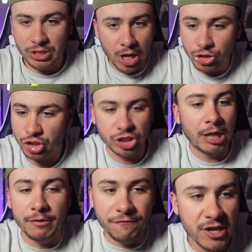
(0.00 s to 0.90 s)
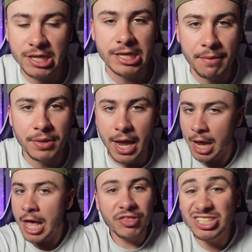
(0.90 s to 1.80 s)
We thought it's just another feat in the NBA.
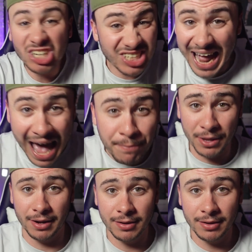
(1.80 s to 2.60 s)
This doesn't happen.